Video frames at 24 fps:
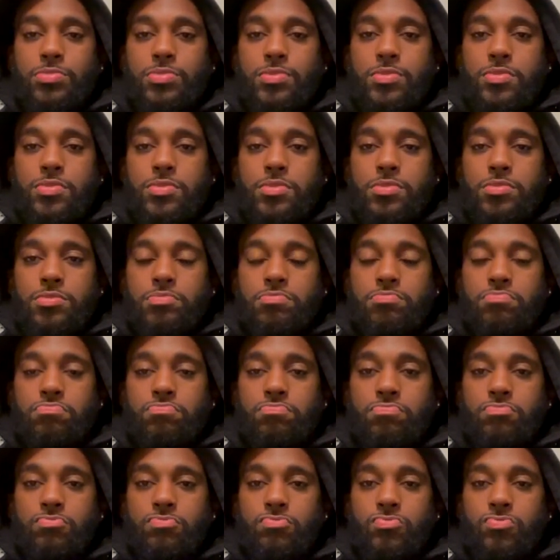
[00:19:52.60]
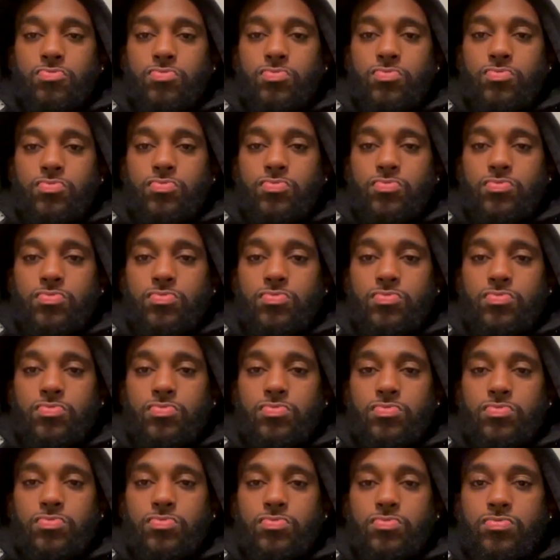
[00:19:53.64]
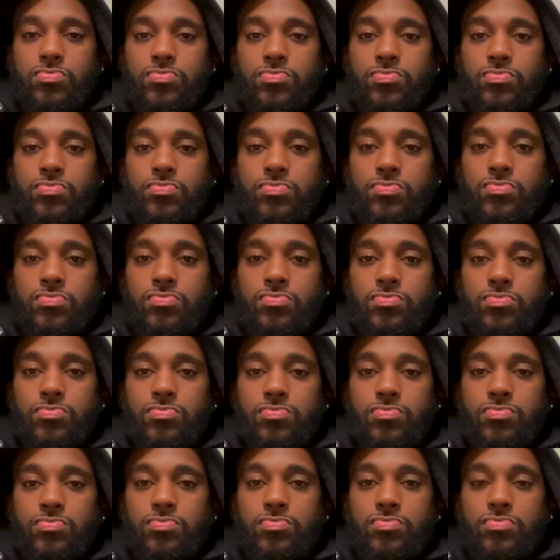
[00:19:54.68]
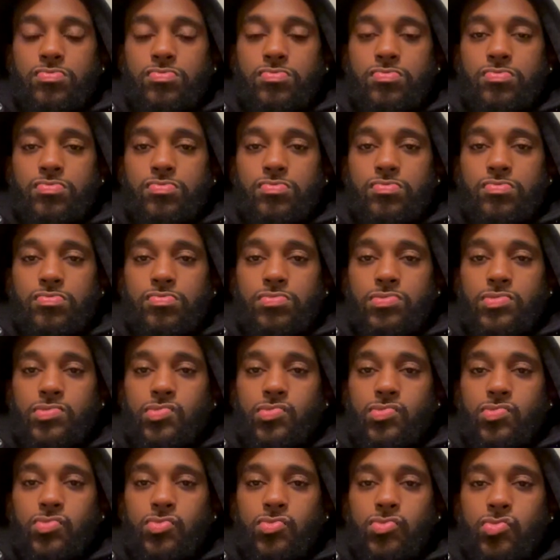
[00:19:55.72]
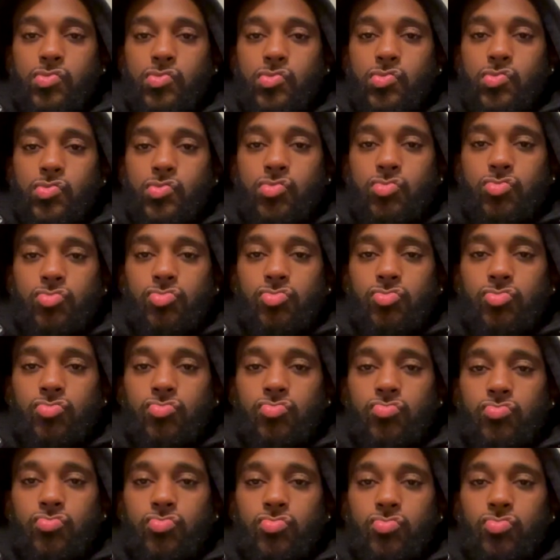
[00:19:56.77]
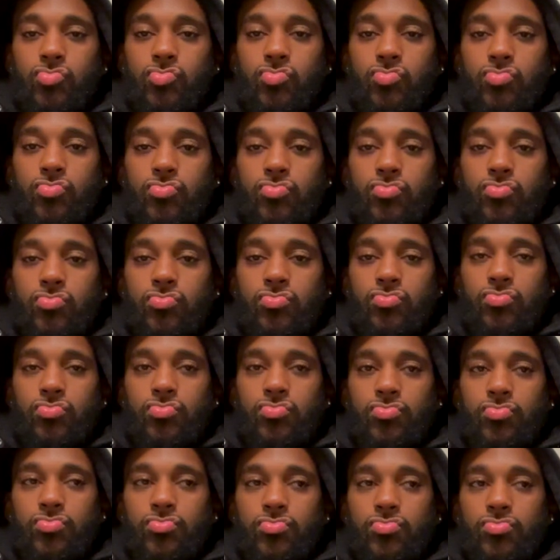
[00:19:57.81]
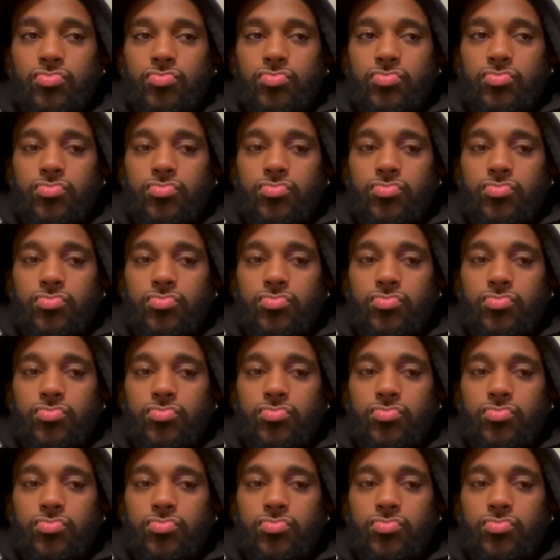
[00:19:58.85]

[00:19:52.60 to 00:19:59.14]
This person isn't speaking.